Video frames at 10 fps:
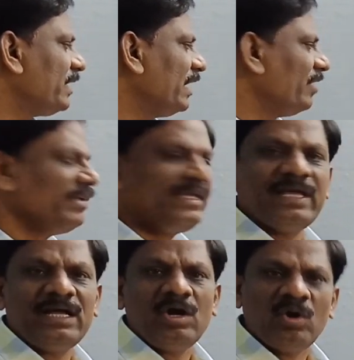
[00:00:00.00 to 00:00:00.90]
having
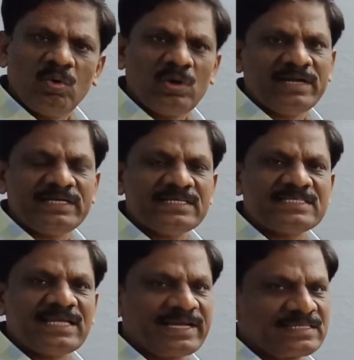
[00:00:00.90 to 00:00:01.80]
a hole at
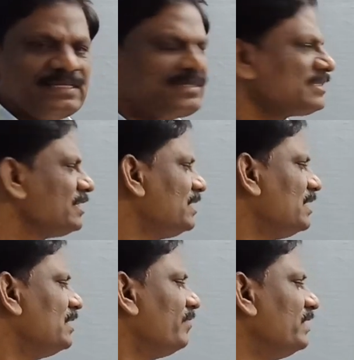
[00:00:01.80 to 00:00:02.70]
its axis,
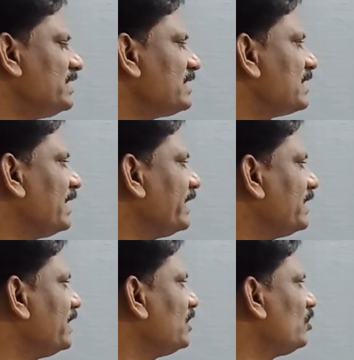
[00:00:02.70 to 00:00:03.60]
which is
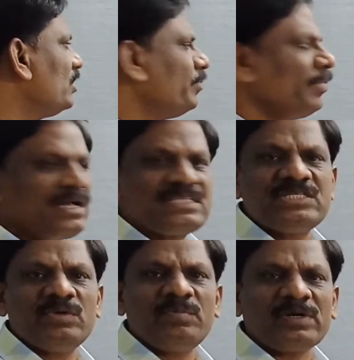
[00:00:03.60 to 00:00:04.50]
connected to the
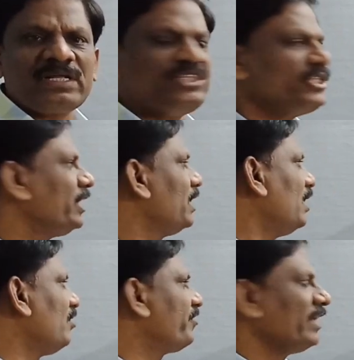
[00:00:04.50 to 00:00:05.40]
positive potential
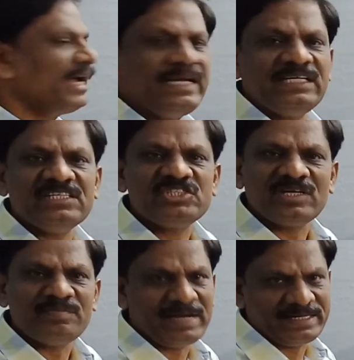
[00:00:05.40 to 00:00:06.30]
of a high
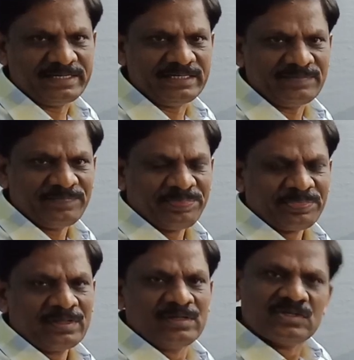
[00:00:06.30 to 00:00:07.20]
tension battery.
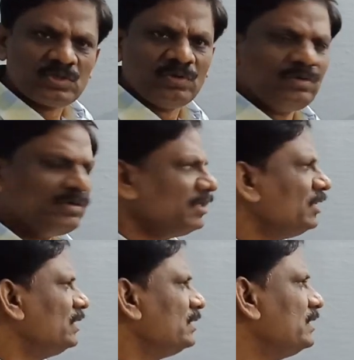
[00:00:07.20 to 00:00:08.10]
So
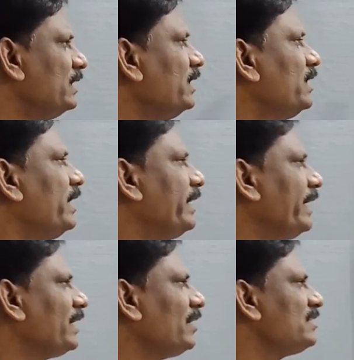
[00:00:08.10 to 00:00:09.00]
the
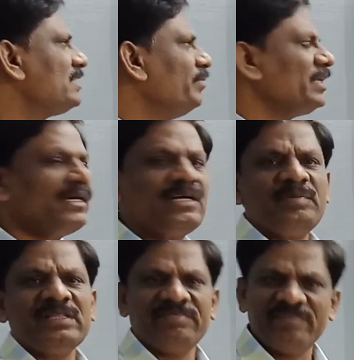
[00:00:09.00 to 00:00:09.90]
electrons emitted
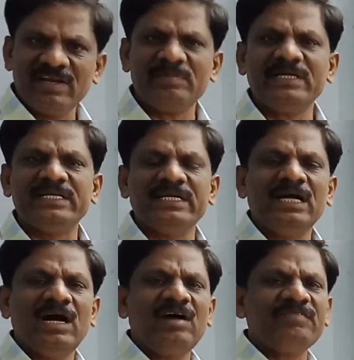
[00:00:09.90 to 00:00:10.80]
by the filament
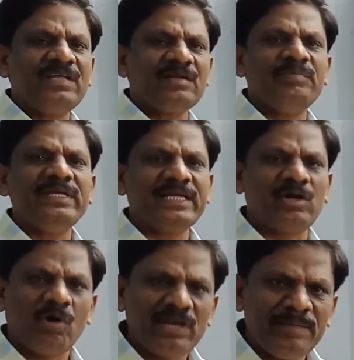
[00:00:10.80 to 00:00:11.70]
after being
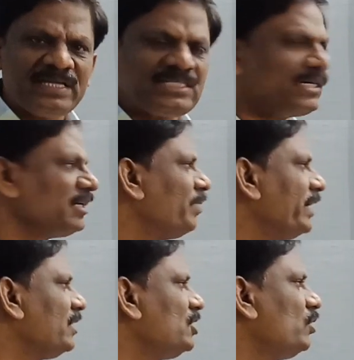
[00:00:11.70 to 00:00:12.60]
collimated
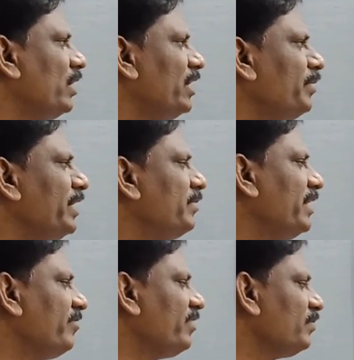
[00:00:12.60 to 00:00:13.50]
by the two aluminium
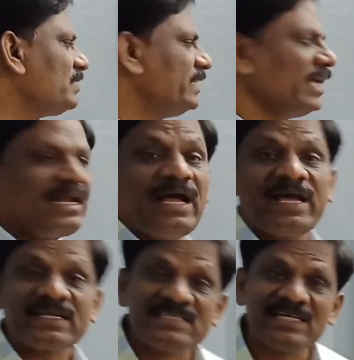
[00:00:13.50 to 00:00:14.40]
diaphragms, they are
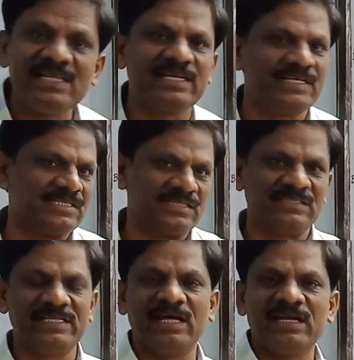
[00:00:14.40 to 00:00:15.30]

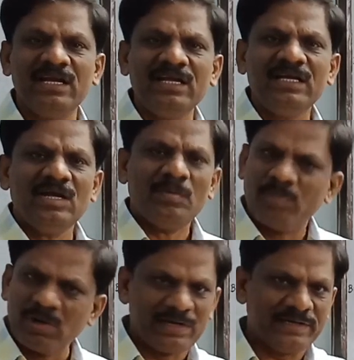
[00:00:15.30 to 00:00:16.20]
accelerated, they are
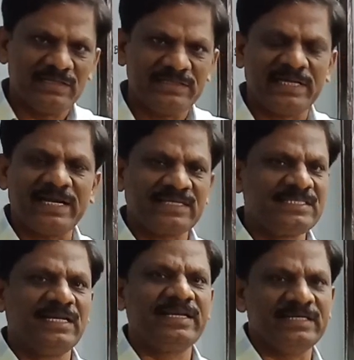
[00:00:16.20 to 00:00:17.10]
pulled, they are
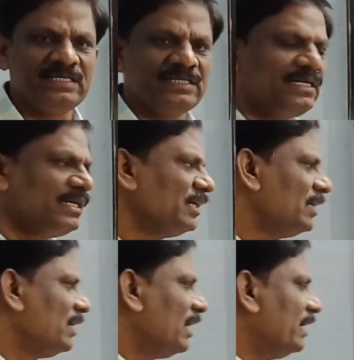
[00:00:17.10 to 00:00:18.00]
accelerated,
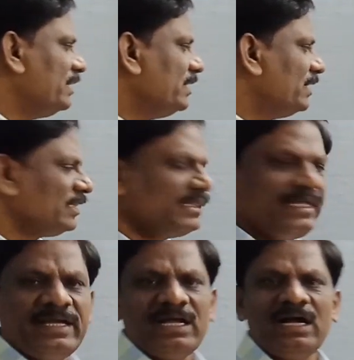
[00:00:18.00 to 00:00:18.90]
and
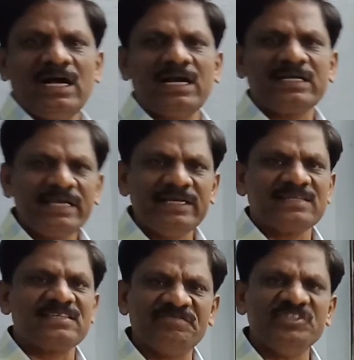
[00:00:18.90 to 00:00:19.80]
they attain a
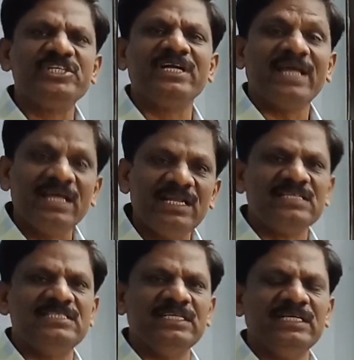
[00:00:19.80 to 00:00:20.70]
sufficient
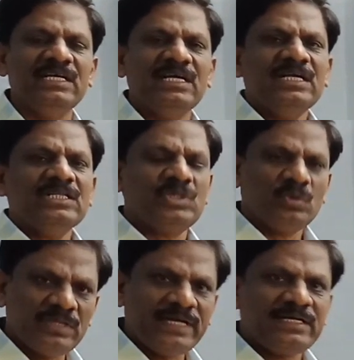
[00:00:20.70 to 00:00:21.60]
energy
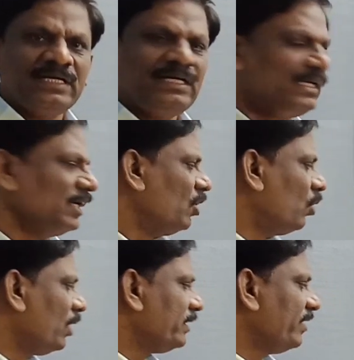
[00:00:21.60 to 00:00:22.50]
through that
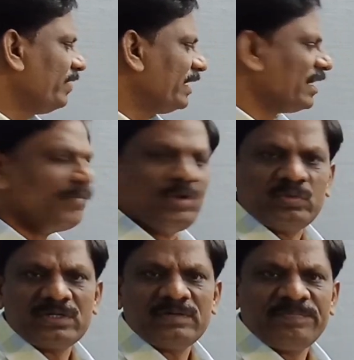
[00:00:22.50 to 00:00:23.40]
hole they will come
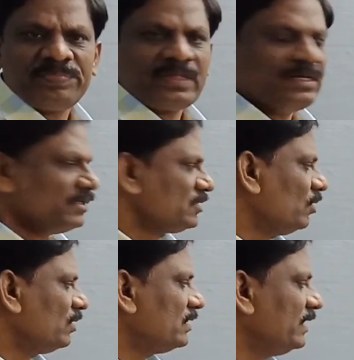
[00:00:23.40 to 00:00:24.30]
out.
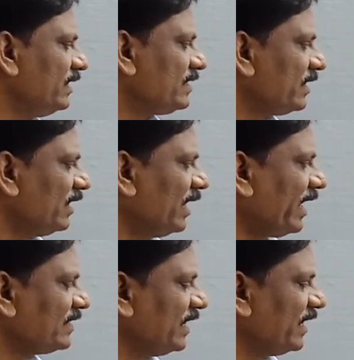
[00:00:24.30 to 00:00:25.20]
So these
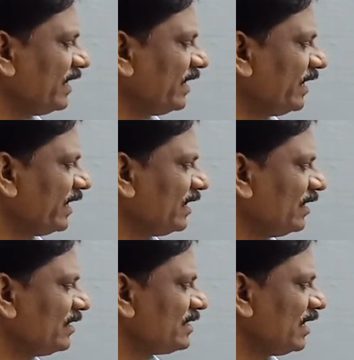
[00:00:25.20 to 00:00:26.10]
accelerated
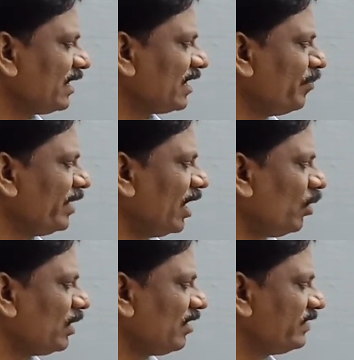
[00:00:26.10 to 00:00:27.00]
electrons are coming
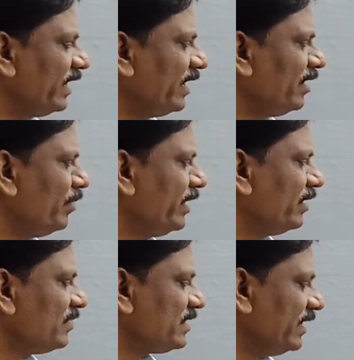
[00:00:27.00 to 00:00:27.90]
out of the
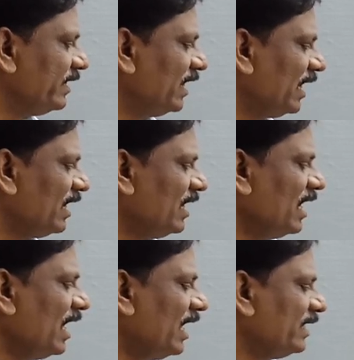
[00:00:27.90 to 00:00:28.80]
aluminium cylinder
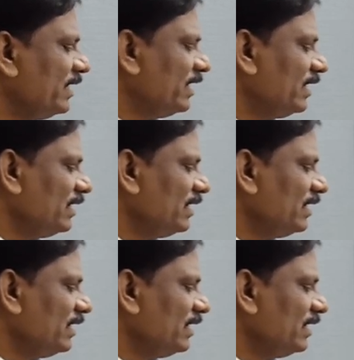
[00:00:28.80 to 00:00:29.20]
and